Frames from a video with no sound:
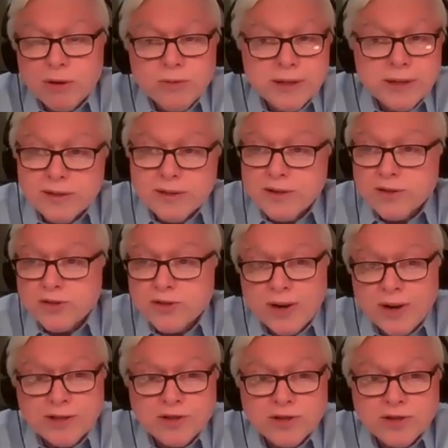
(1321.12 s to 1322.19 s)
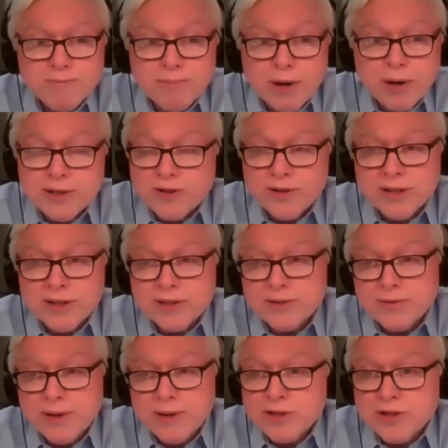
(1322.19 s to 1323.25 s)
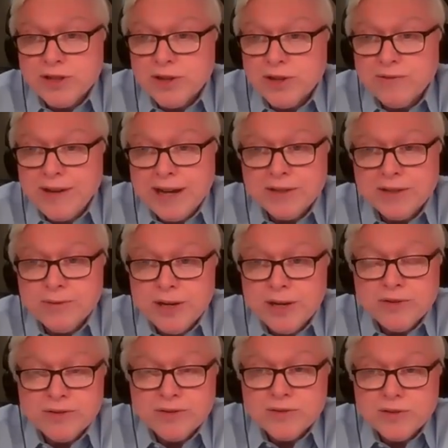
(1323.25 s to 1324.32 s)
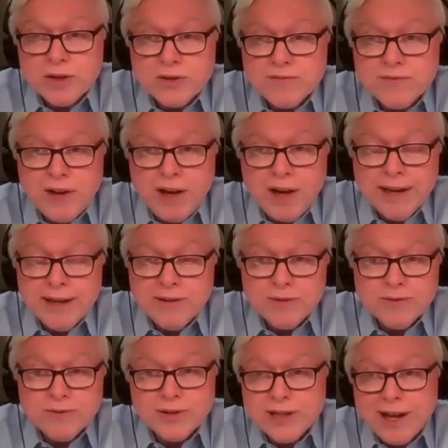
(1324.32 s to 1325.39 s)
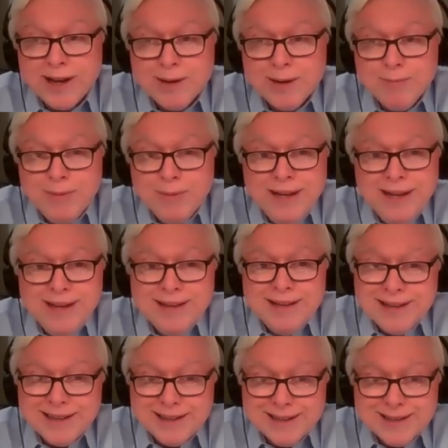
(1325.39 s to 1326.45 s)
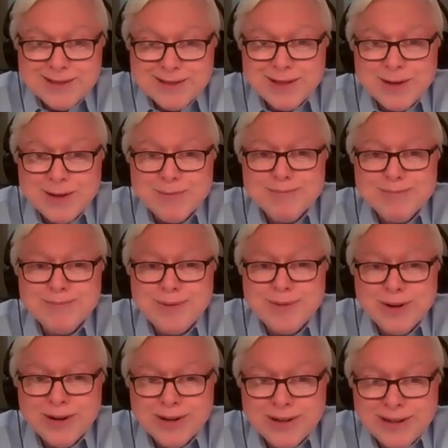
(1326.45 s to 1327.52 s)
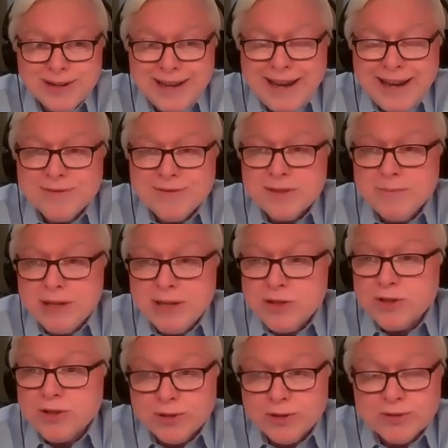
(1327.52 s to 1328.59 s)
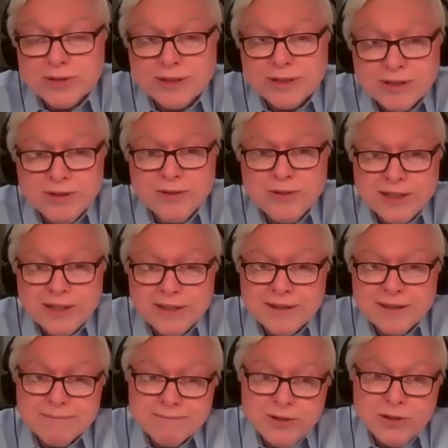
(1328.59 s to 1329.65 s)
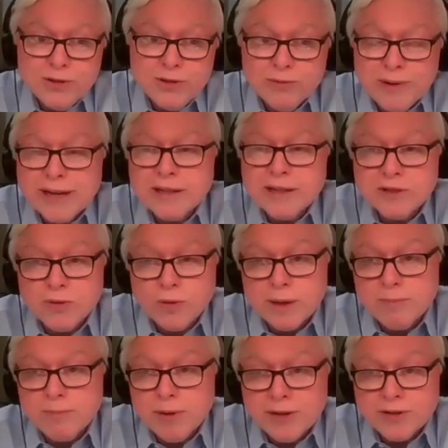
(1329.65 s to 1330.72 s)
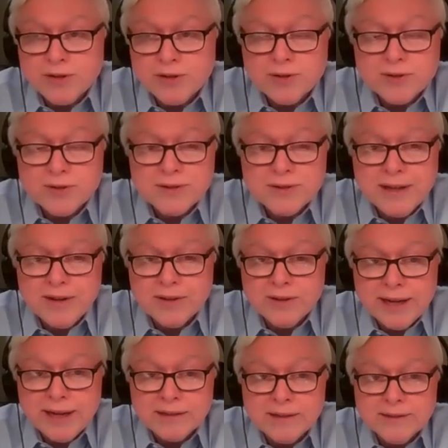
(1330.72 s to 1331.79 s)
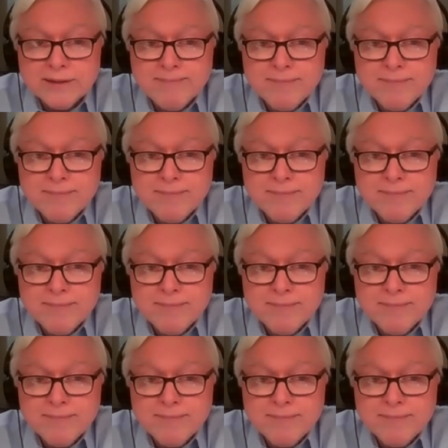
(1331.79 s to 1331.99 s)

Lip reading: into their stretched price earnings ratio valuations just fine over time. Some are going to have some issues, including new regulatory pressures that are likely.